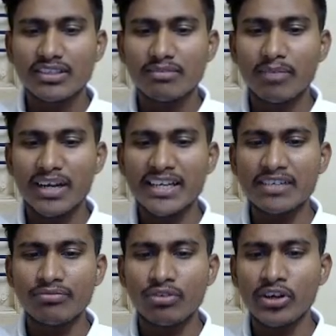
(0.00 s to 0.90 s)
Buy
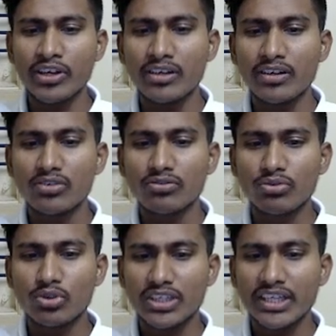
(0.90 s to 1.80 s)
for
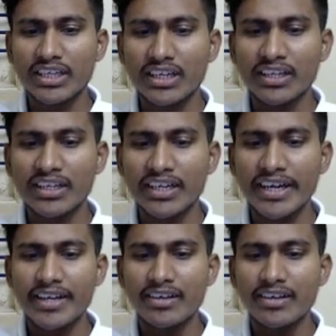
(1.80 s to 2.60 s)
1400.